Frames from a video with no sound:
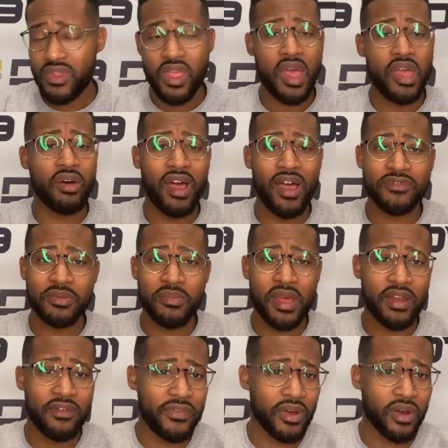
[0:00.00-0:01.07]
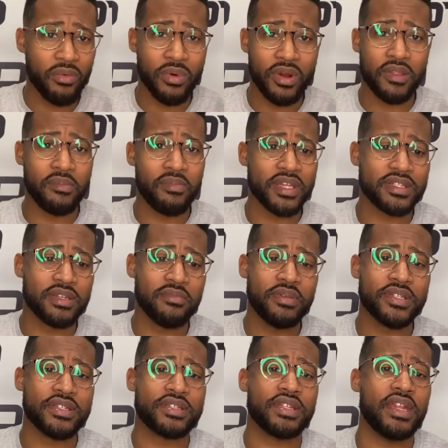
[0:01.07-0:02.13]
He'll have some NFL, one of the best in the
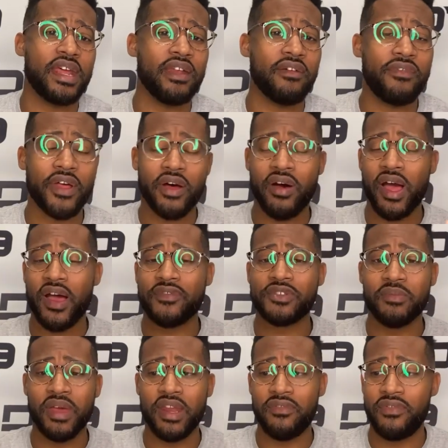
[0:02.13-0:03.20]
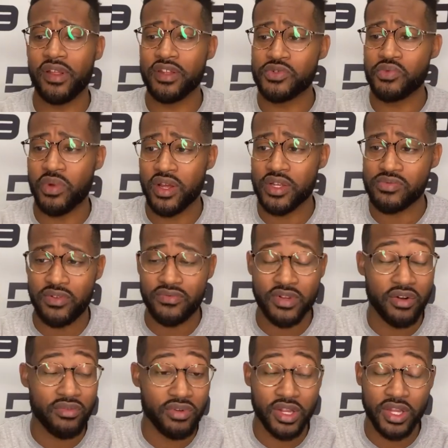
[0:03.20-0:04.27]
business in NFL. I'll have some NFL as well as we've
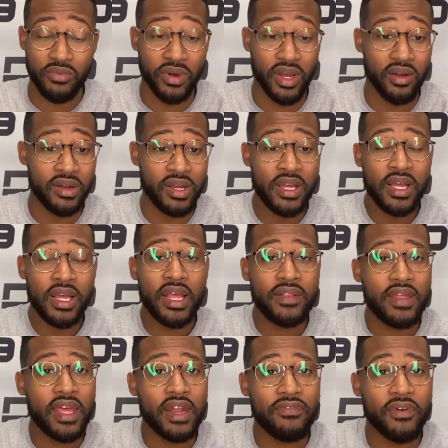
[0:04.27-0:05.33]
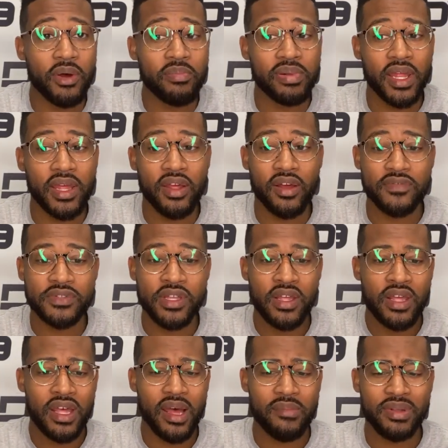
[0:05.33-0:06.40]
done really well in the NFL playoffs.
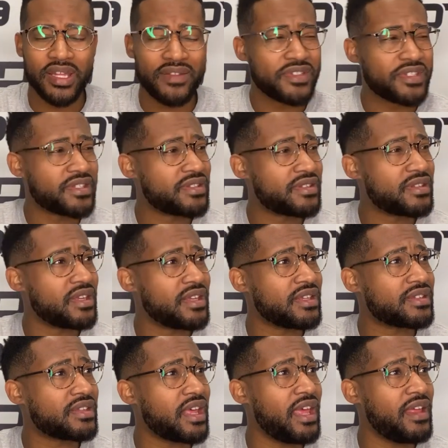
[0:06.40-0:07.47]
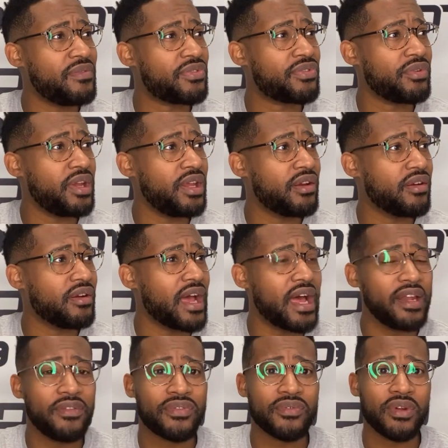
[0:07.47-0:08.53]
I believe eight and three or nine
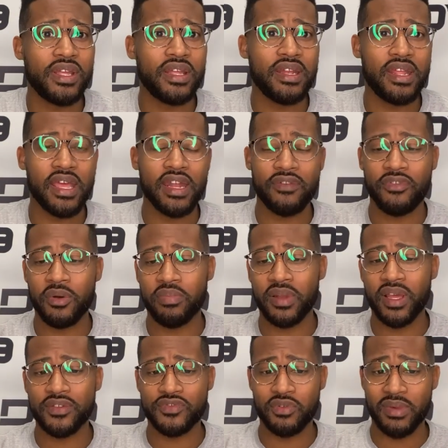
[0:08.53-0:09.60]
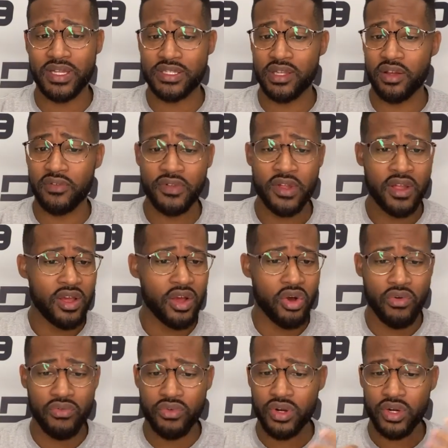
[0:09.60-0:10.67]
and three in the NFL playoffs for myself
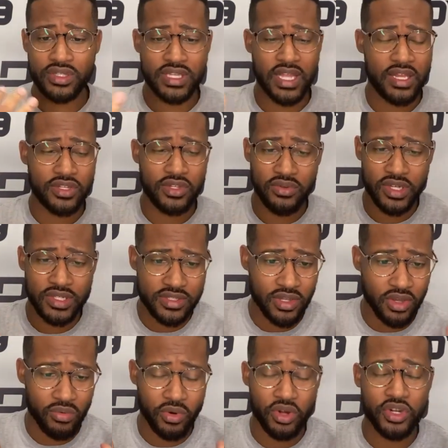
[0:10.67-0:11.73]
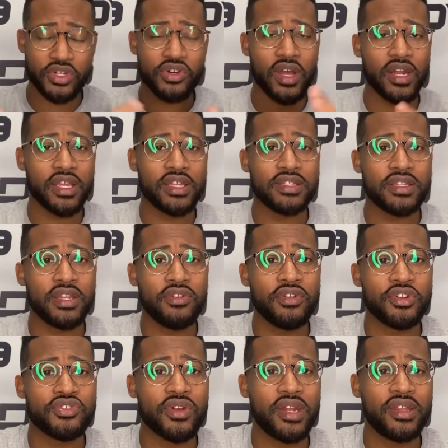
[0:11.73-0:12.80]
over 10 units. So we're going to try to continue to
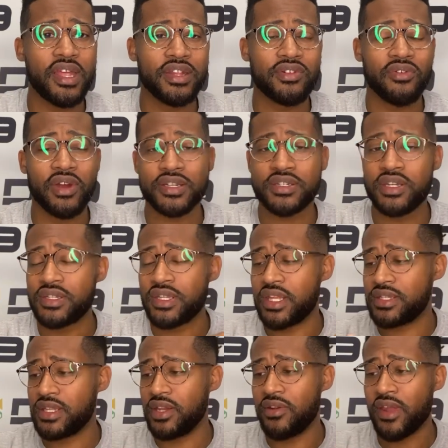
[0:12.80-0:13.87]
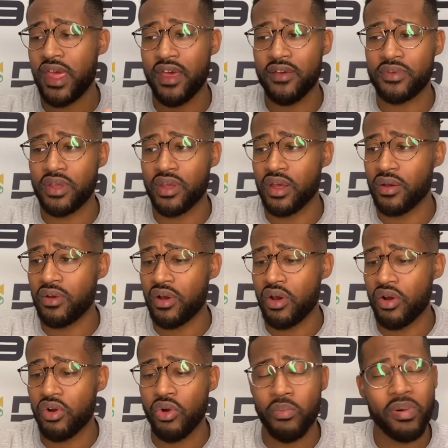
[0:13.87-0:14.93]
trend in that direction, continue to have uh,
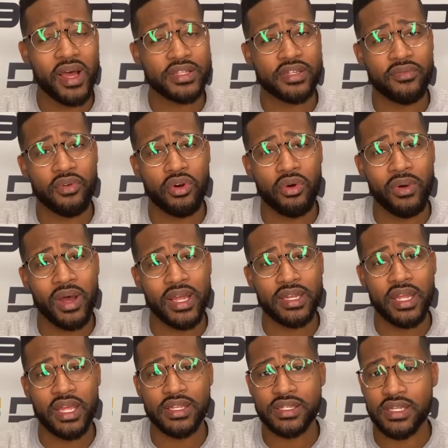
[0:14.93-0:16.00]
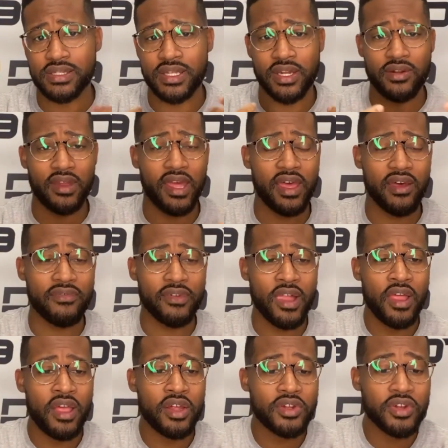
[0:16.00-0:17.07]
RO, positive ROI days, continue to have
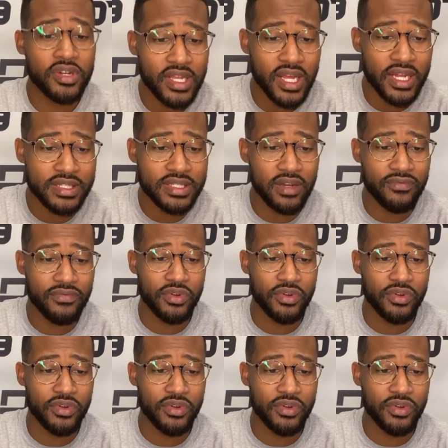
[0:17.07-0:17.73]
good content